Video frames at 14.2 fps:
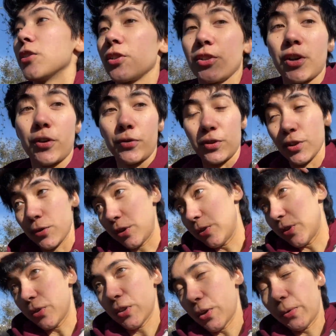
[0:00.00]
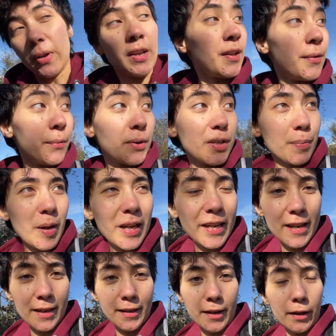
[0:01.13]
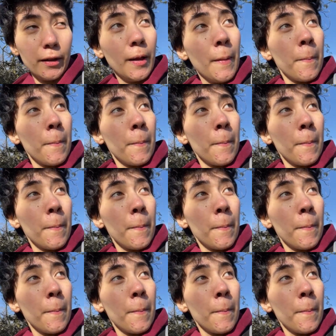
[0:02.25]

So, so, so, so, so. It was a black-headed gull,